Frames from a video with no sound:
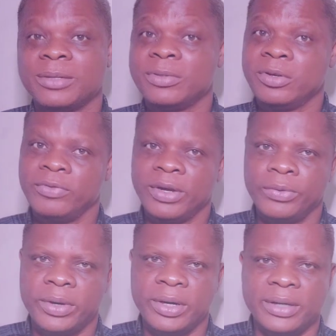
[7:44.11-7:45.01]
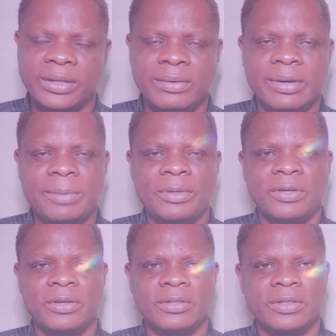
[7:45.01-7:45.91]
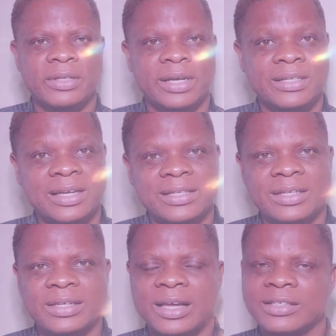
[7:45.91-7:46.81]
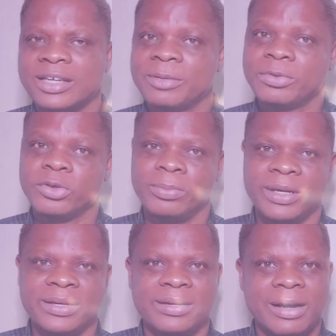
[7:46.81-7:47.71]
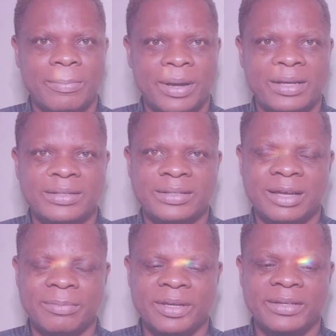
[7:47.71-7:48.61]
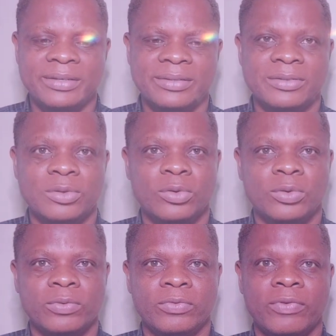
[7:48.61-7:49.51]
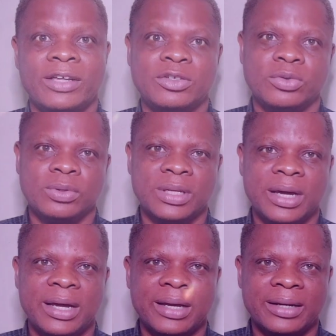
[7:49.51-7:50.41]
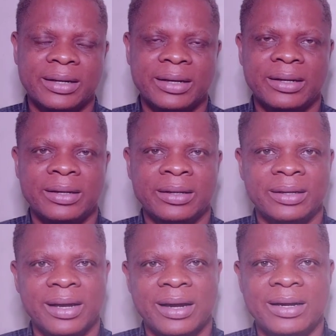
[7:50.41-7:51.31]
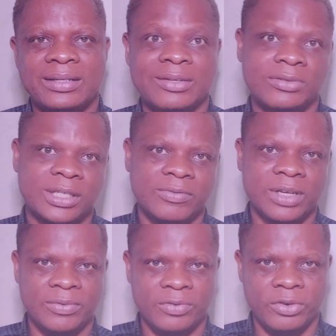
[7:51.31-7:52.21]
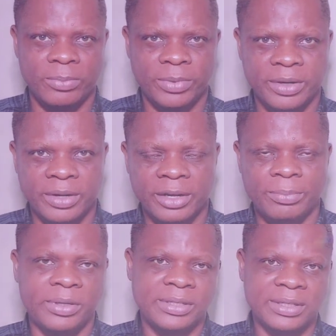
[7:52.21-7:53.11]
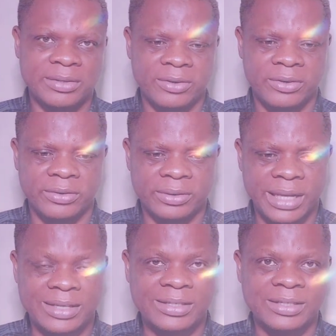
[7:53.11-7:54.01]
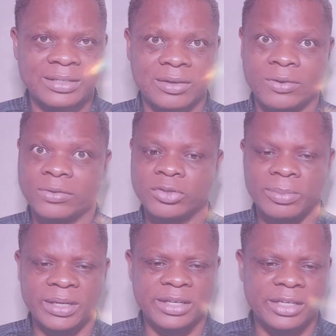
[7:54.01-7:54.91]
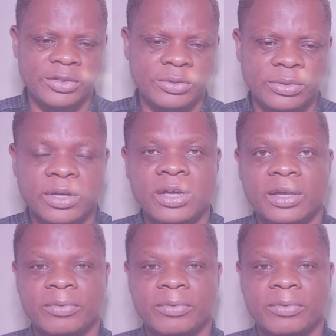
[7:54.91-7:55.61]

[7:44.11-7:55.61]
He has done very well in the rap industry. As I said, he has helped so many rappers, I mean, to fine-tune their careers and to save them from prison or taxes or so many issues.